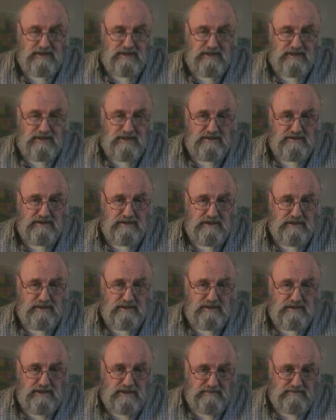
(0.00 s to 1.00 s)
They'll talk a
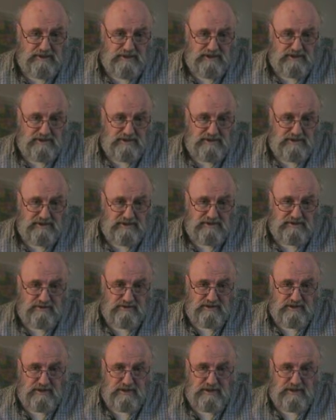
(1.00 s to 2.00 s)
lot about the
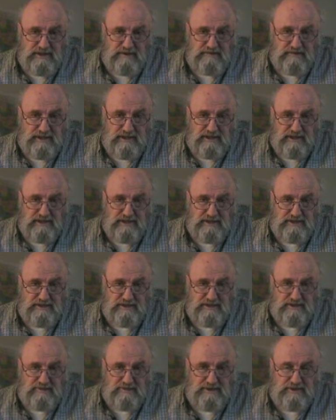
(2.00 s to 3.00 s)
story, and the fact is,
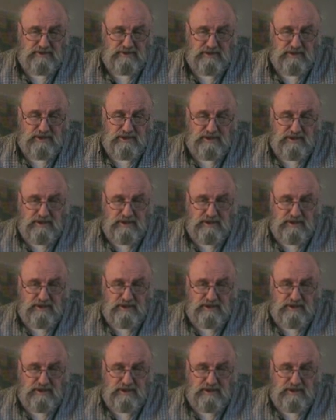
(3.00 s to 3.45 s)
is when we